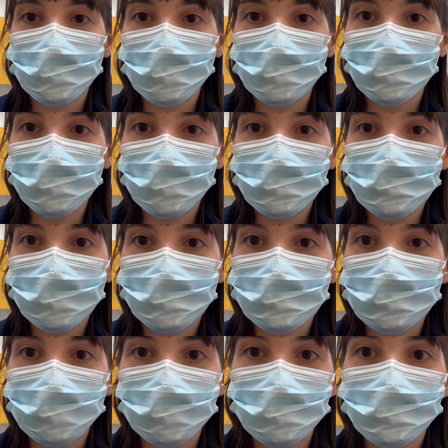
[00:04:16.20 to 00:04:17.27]
the blood
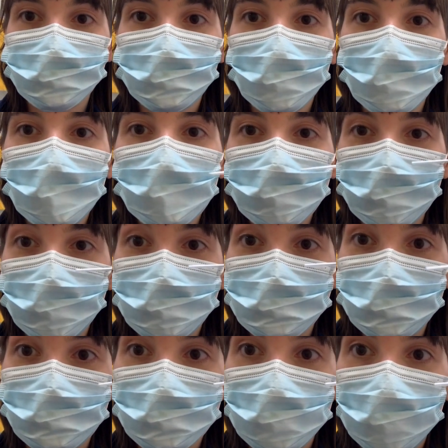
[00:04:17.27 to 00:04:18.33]
trickles in. You've got
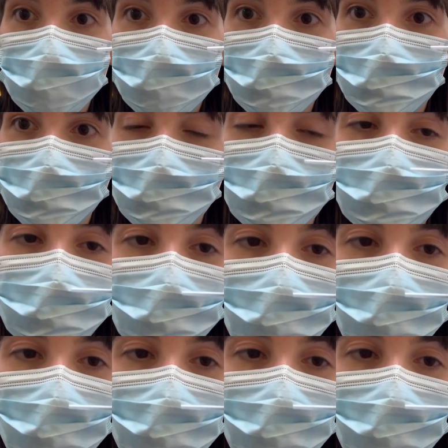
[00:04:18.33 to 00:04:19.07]
to be really careful.